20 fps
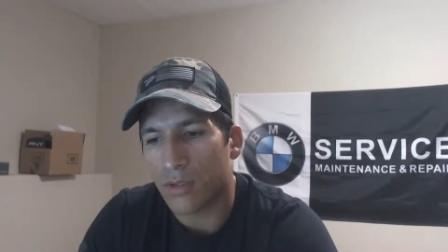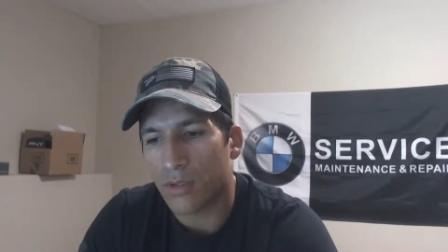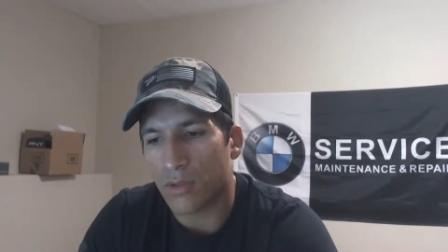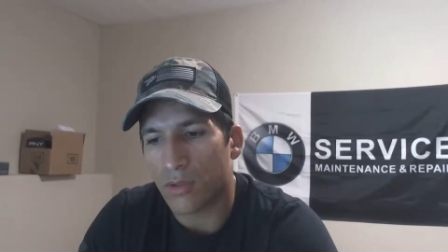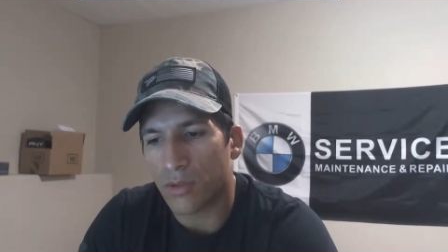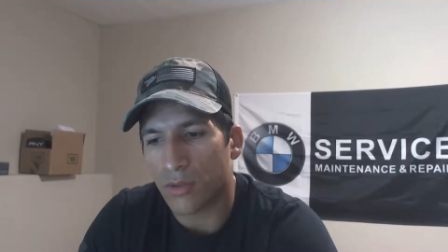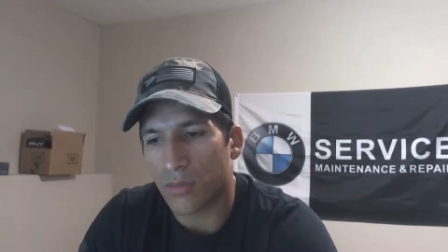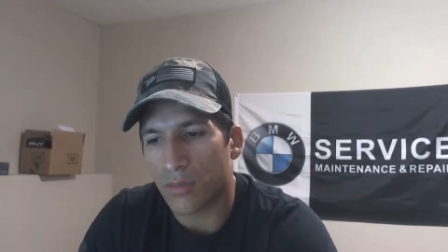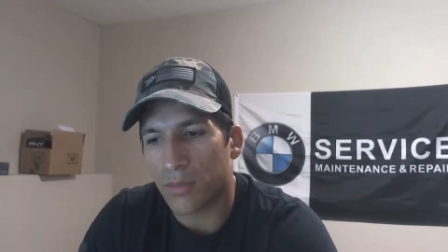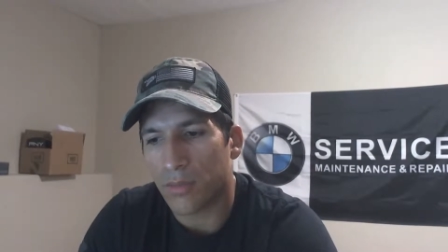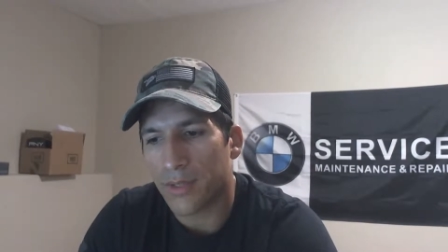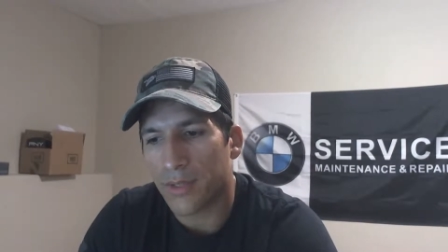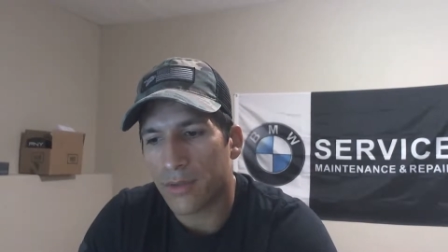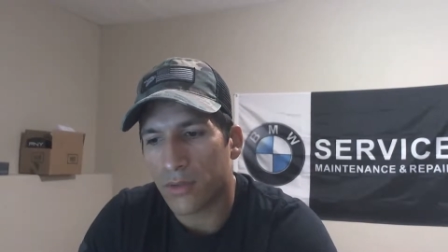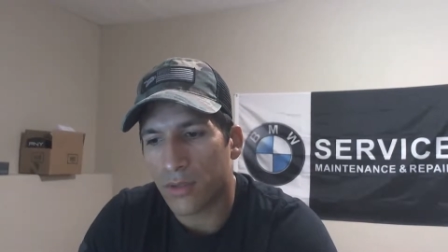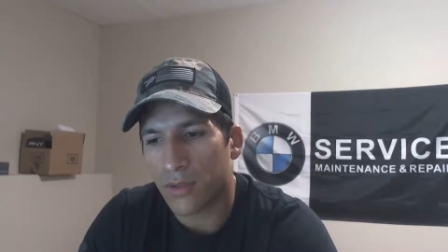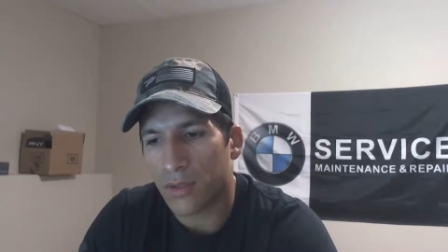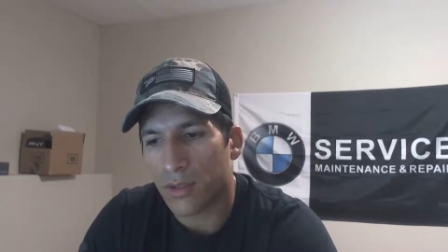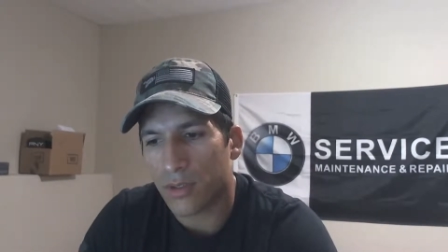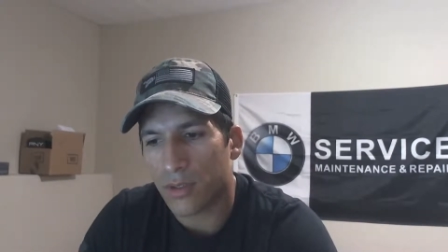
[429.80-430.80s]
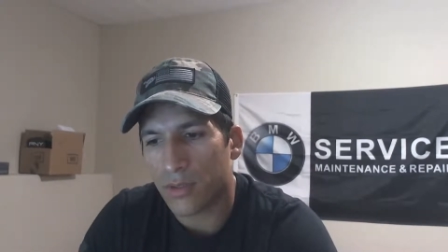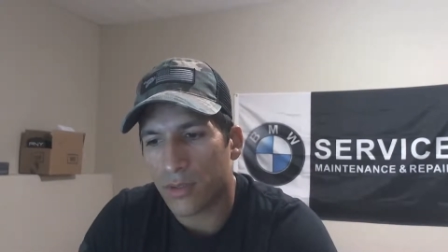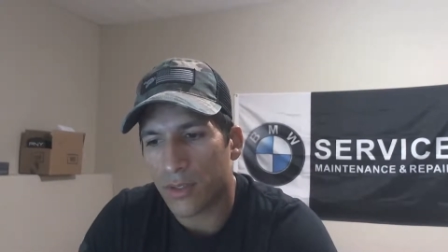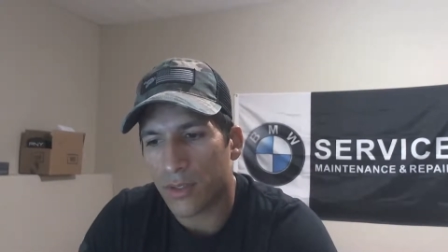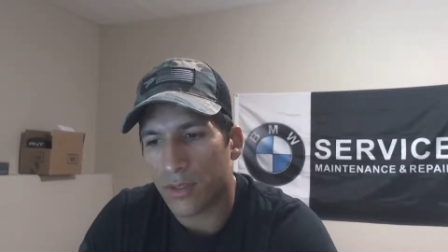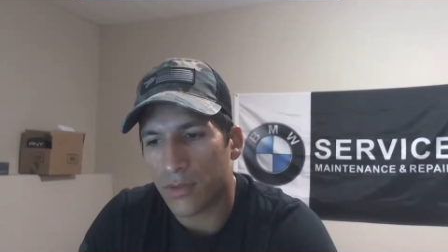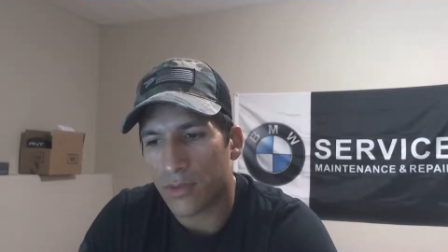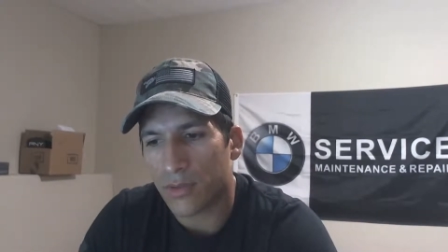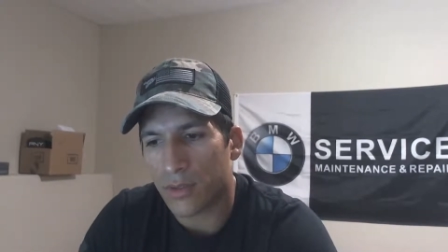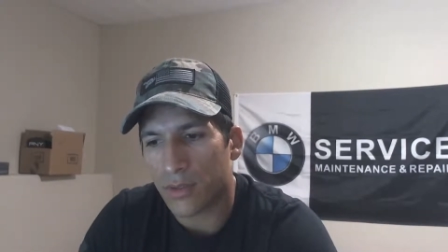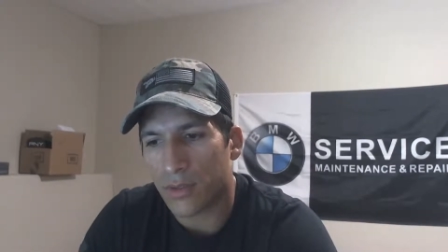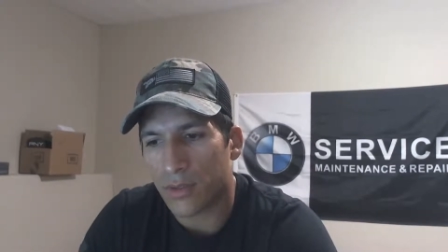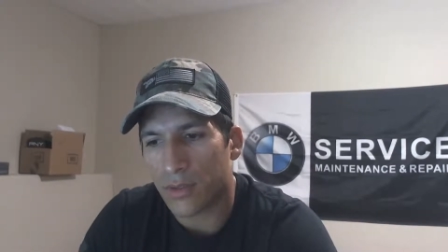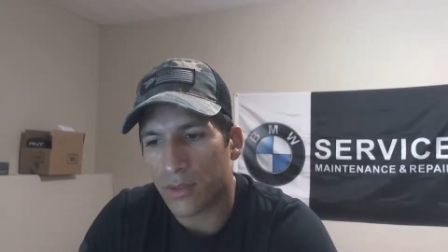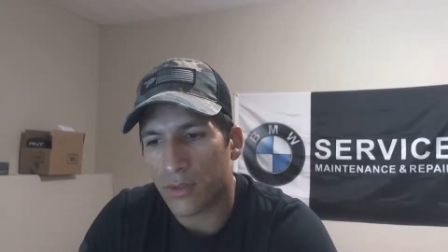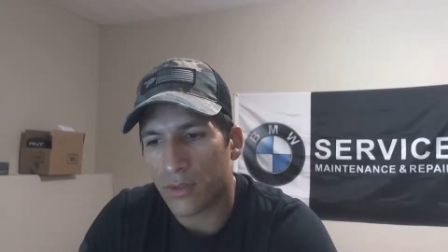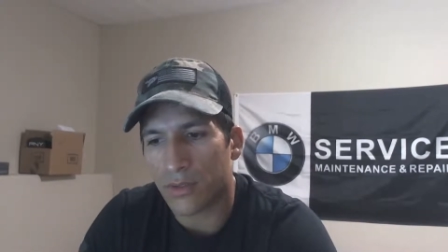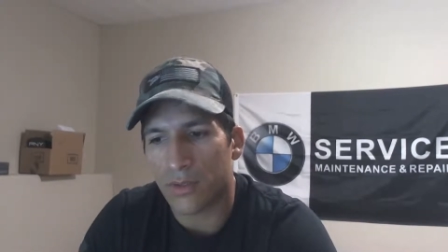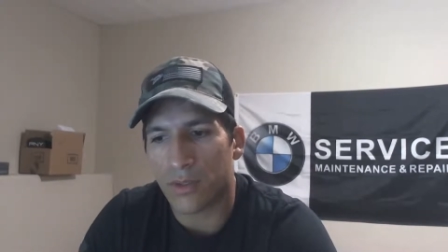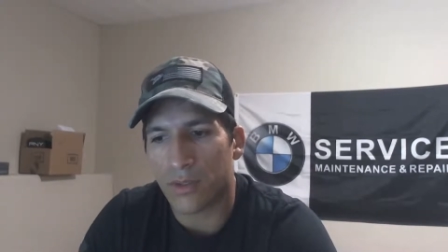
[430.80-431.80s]
You replace all your
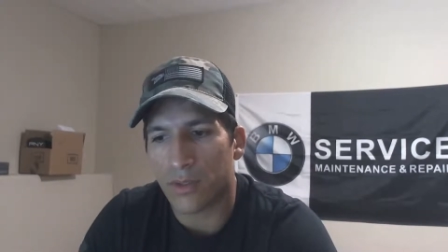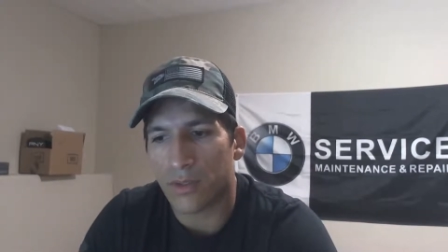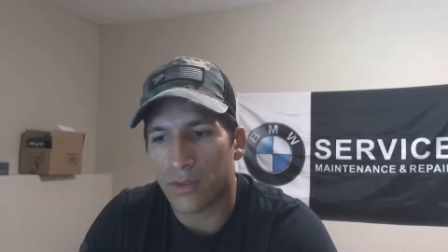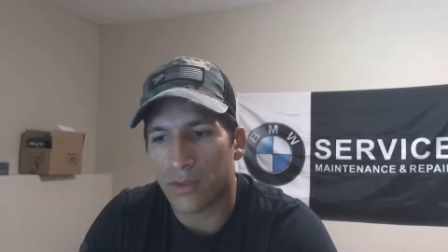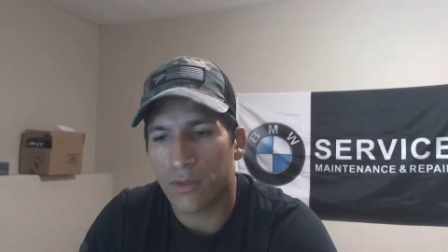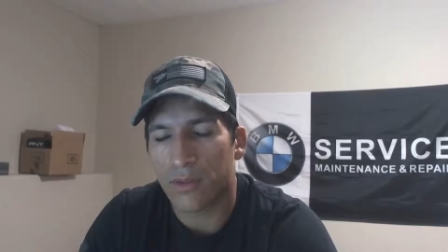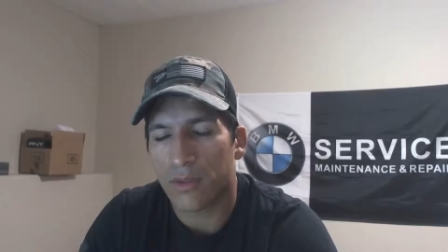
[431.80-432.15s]
sensors, and